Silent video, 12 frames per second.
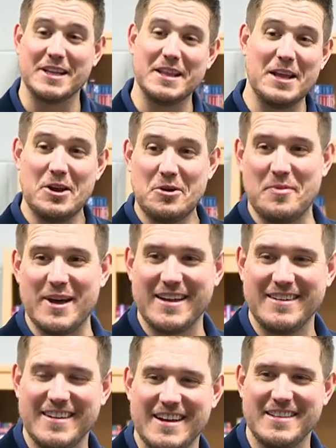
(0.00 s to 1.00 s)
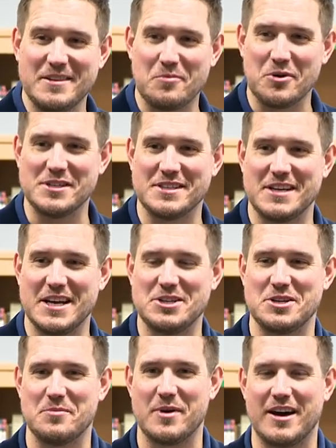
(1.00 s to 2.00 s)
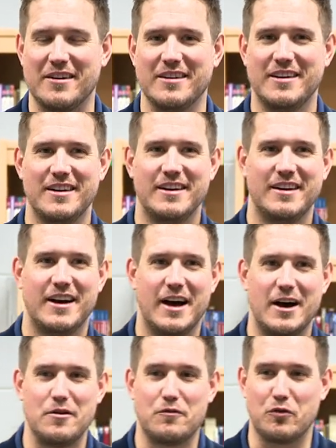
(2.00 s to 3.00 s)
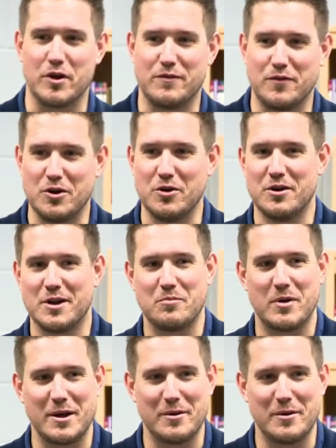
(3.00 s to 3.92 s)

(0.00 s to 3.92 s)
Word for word: a little bit in the presentation about uh, free food and being